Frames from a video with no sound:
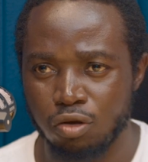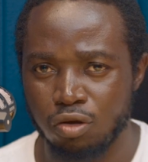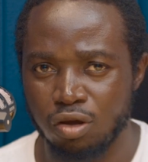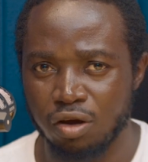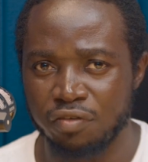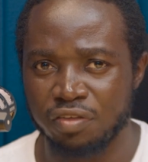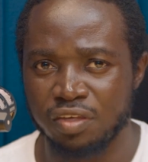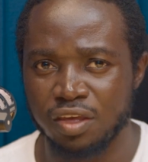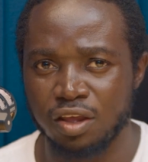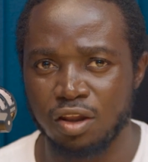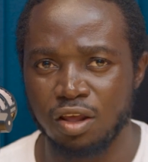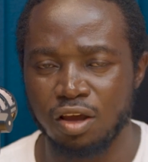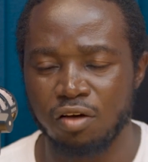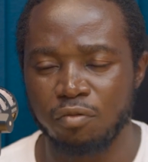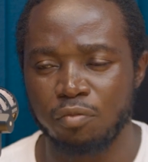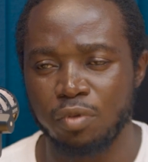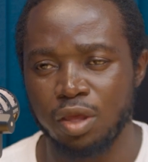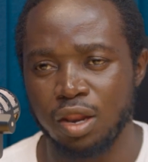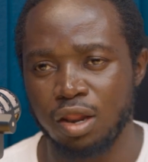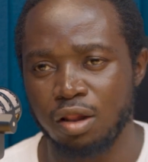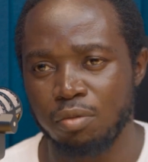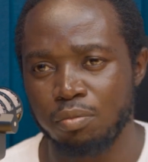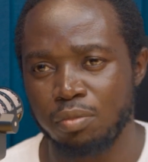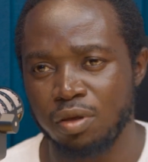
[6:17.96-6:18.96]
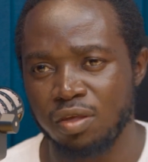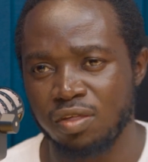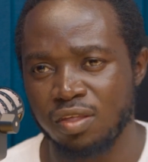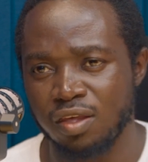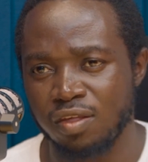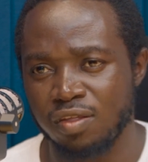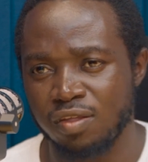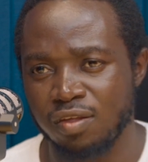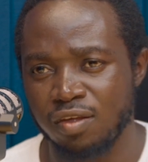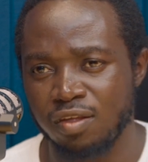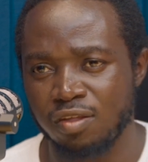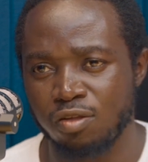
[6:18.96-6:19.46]
You have said you have been in
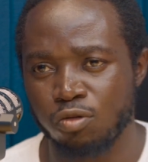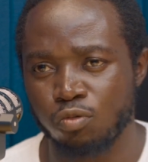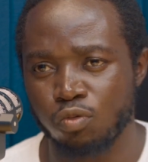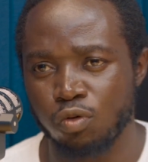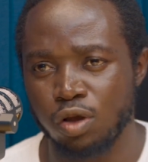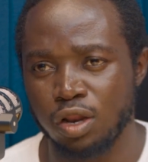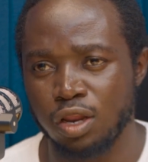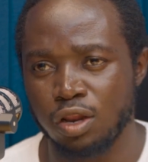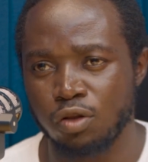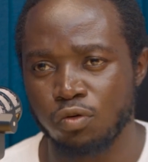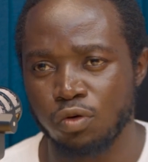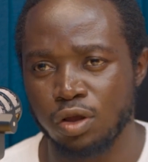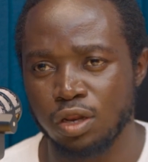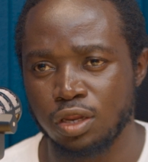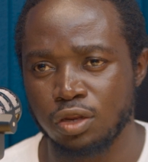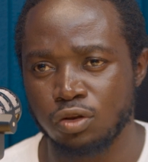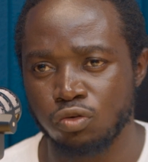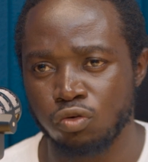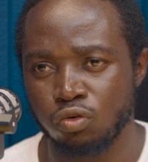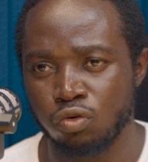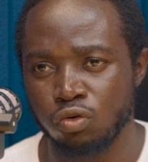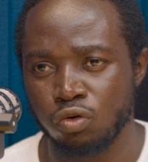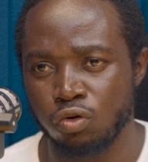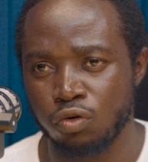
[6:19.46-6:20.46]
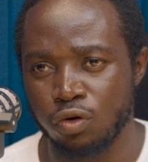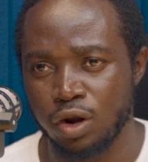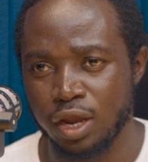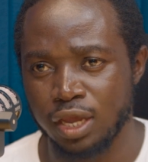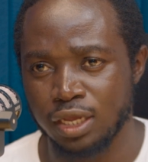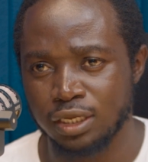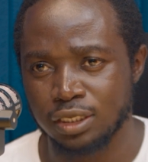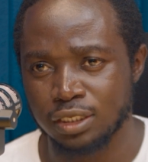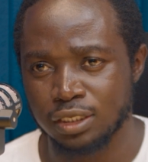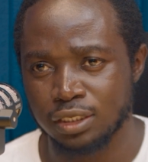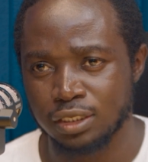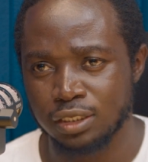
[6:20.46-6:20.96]
business since 2022,
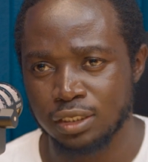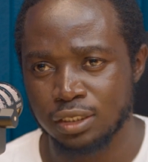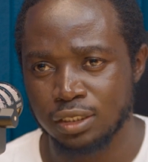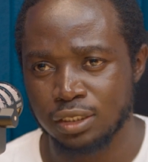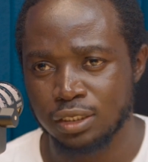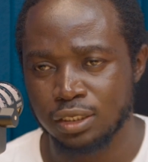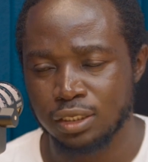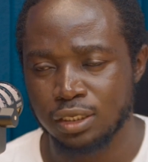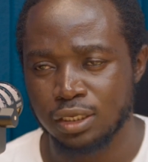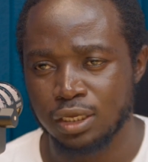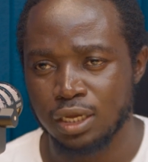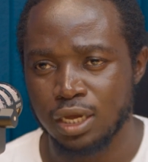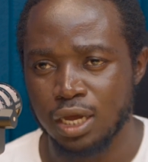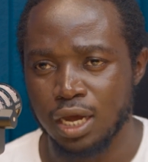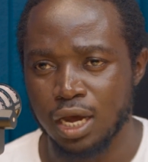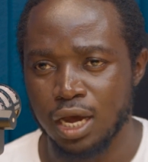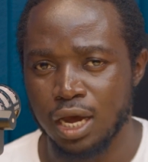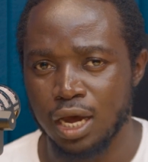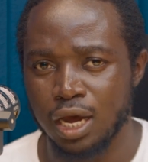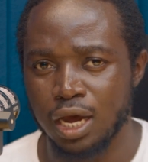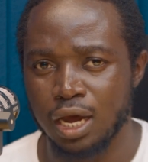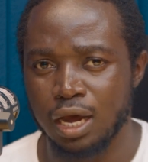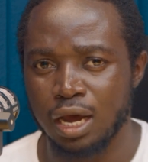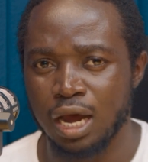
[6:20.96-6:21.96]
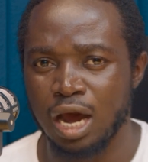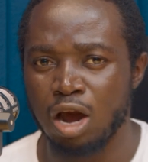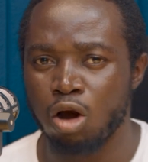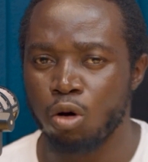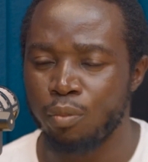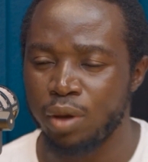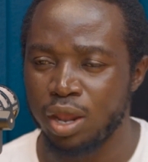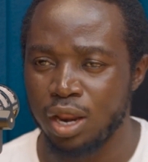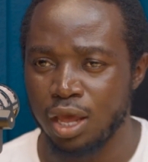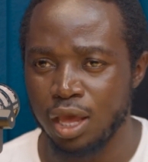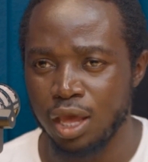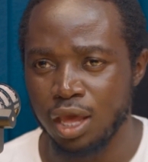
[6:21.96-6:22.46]
right? How
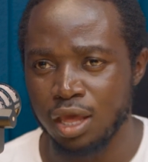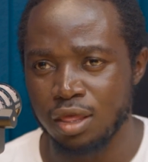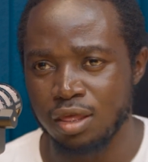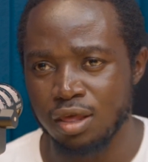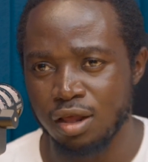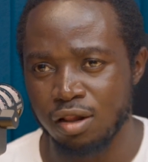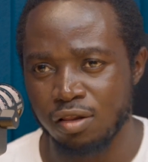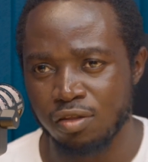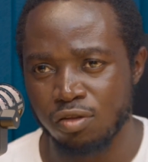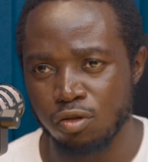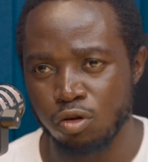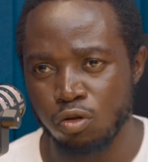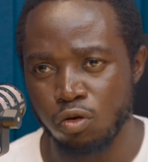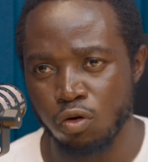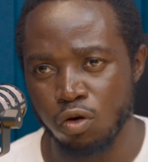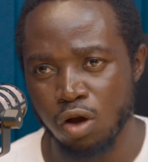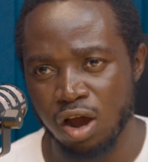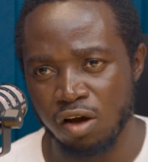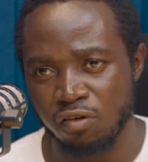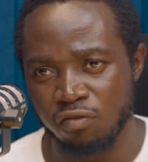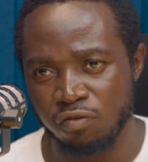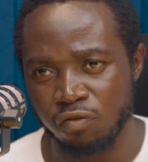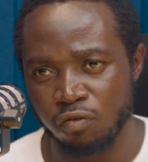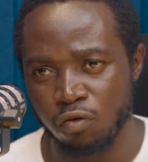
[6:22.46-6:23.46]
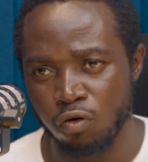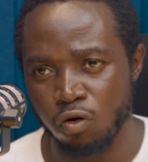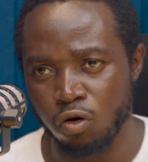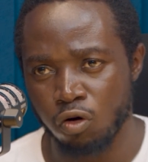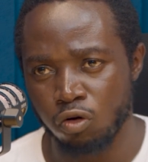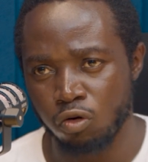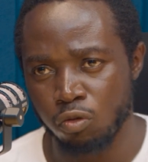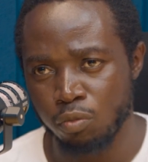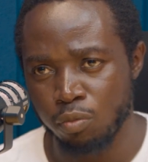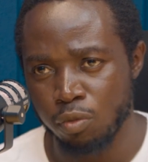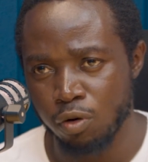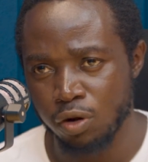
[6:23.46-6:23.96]
many agents do you have
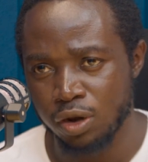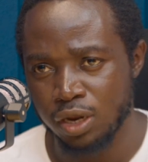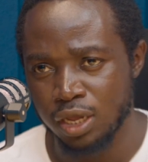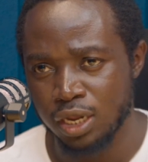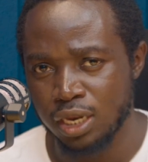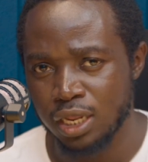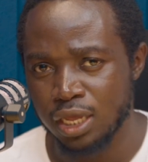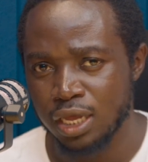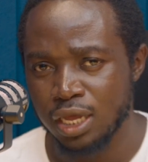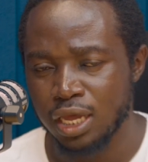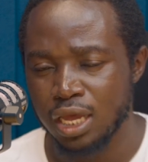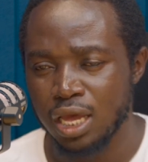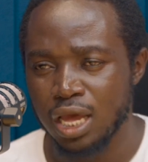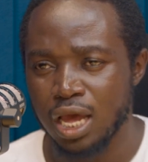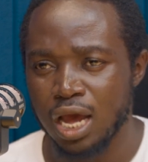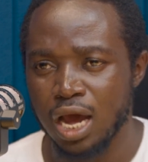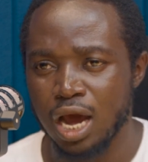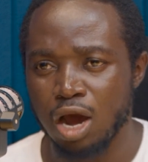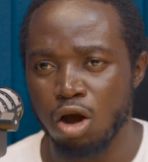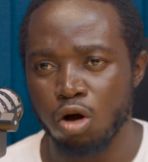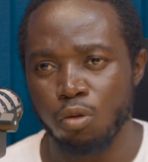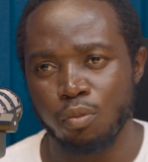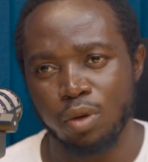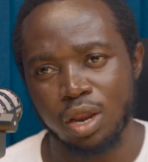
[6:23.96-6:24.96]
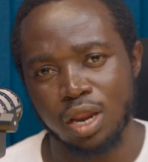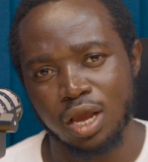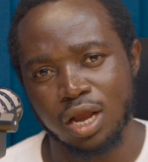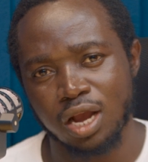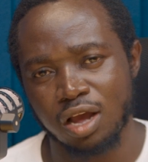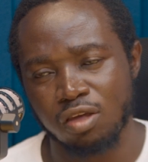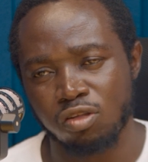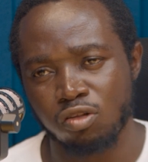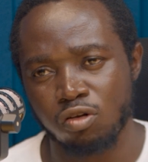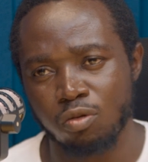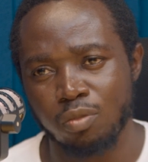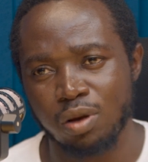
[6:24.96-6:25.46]
onboarded? How many
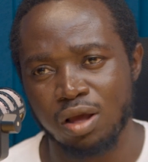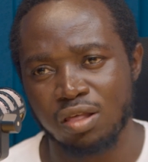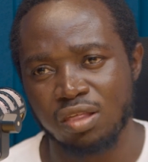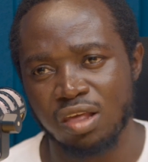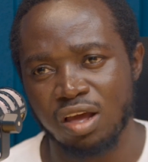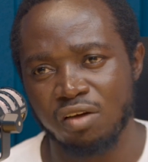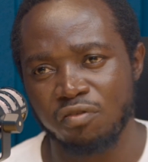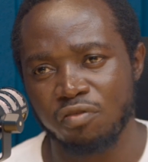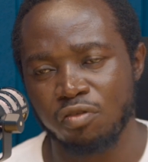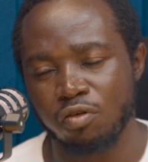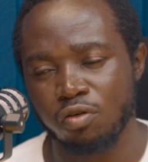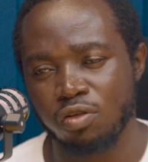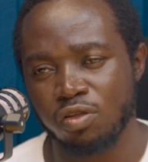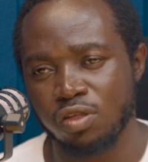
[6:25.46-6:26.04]
customers have you